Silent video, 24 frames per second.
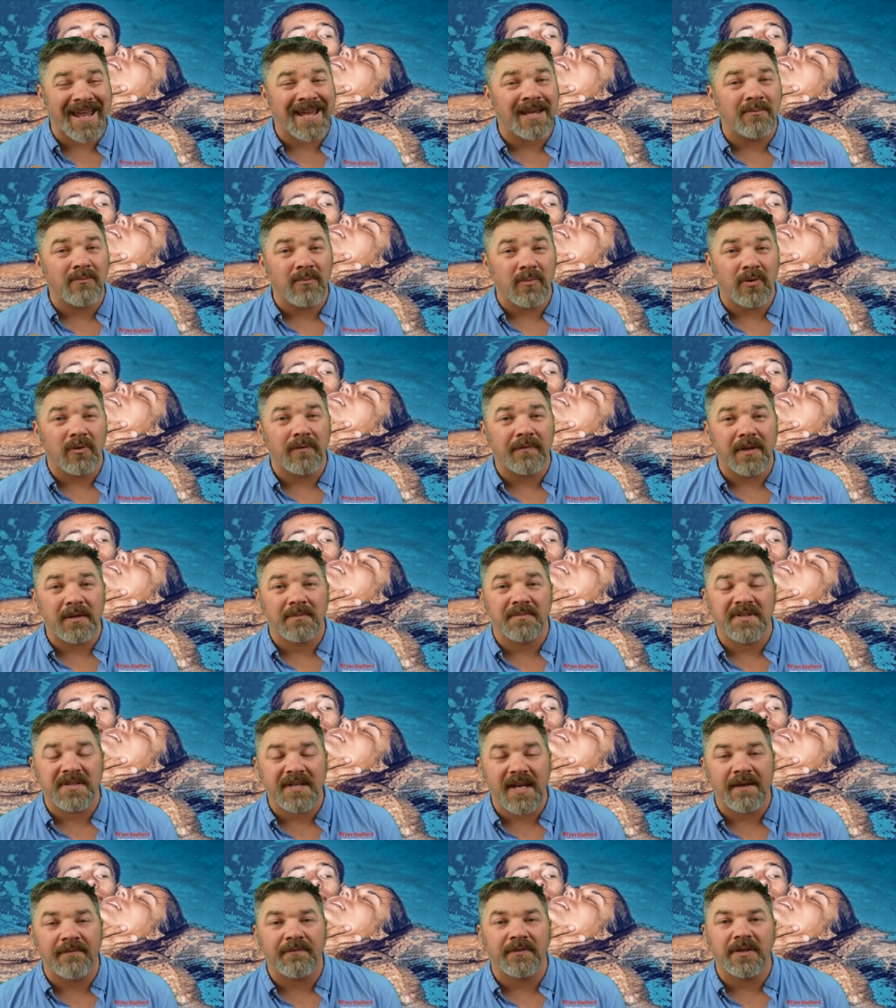and move them
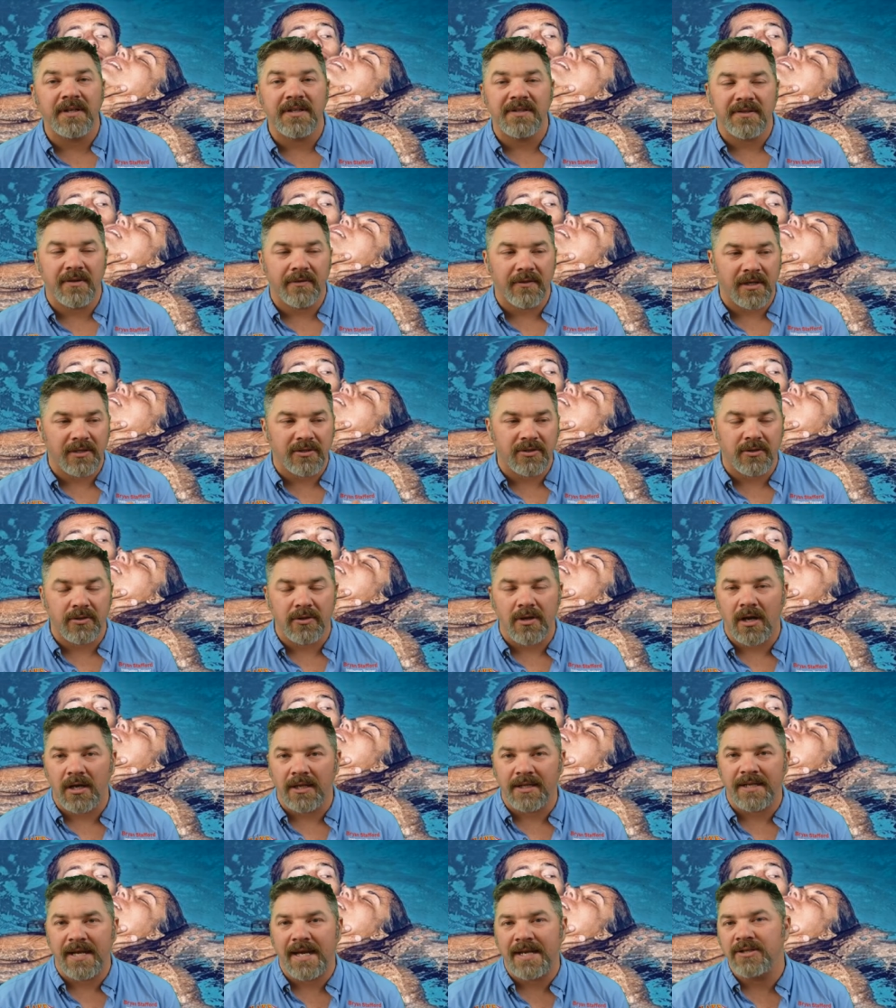safely so that you're
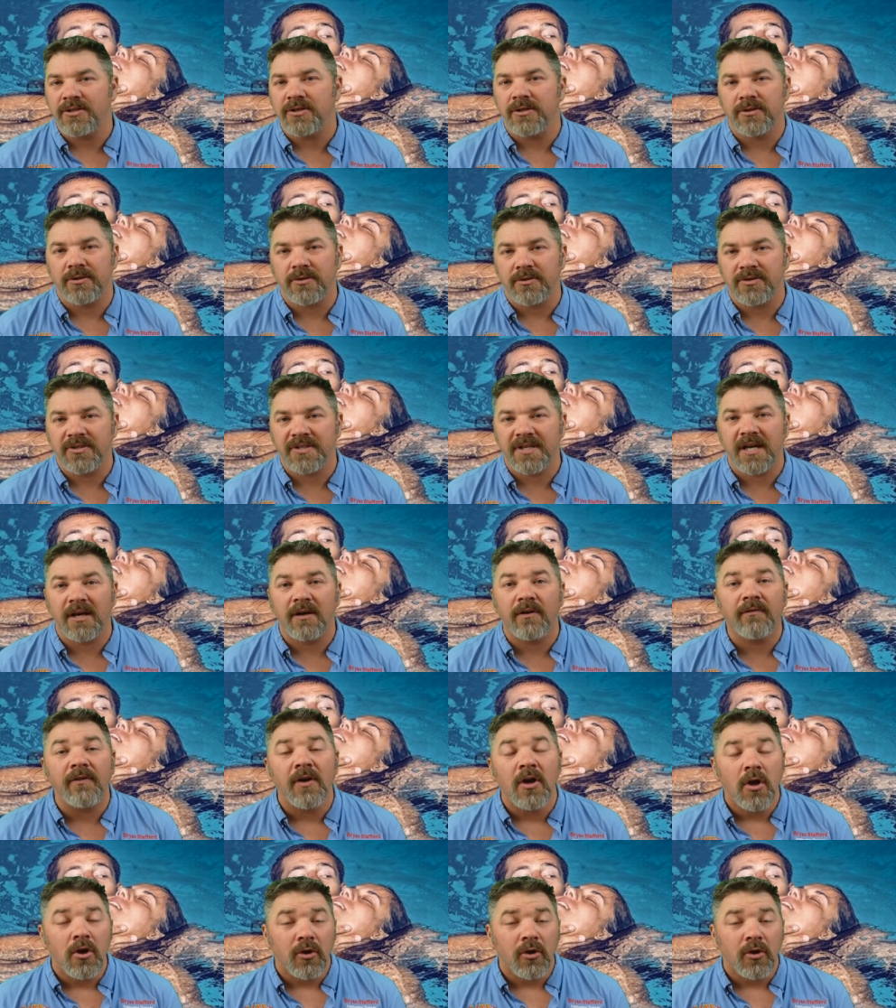not endangering yourself